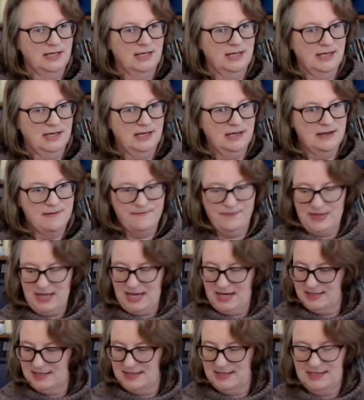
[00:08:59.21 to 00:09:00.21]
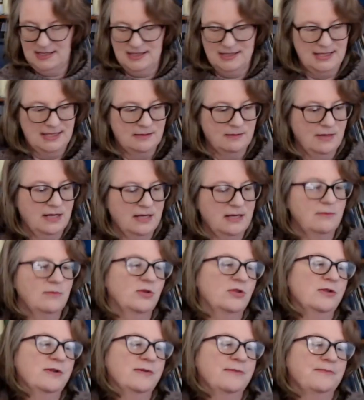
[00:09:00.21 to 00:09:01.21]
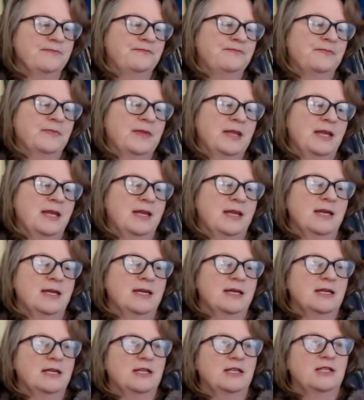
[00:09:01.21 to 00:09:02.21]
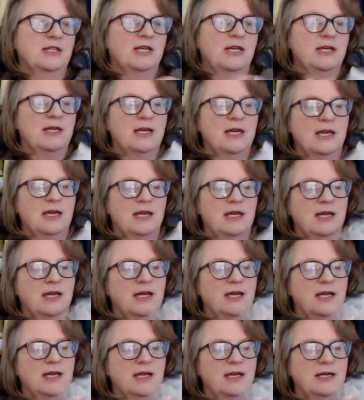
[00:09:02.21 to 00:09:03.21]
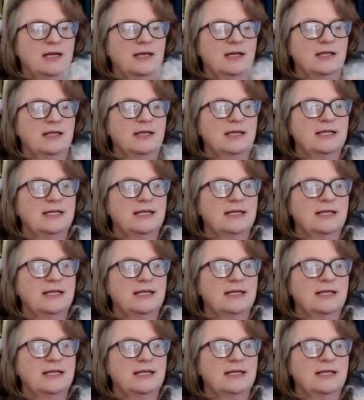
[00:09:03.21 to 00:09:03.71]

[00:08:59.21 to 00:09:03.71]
has the Tasmanian Morat. So this